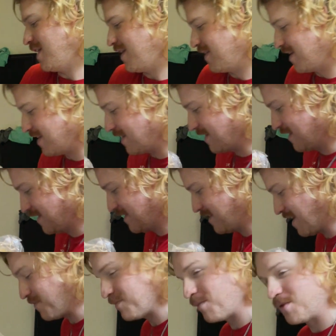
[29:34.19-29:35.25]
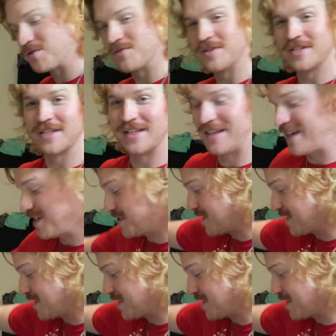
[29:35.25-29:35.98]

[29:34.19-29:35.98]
and then most recently they